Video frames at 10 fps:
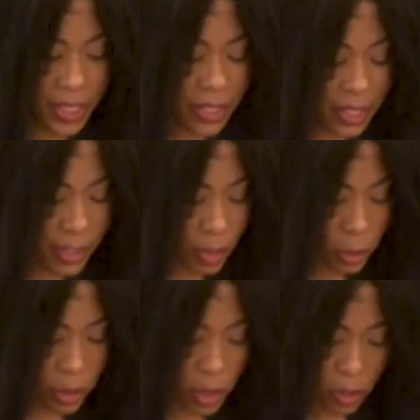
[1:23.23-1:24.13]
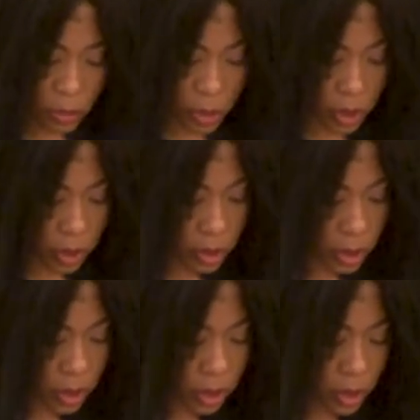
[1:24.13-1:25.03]
It is no joke,
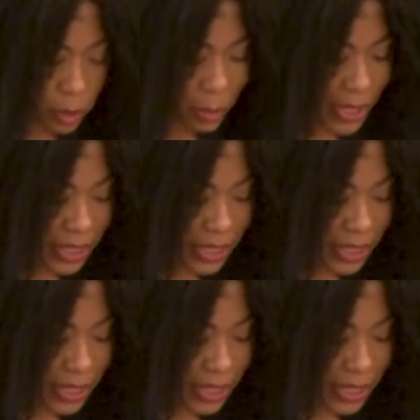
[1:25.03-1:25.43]
but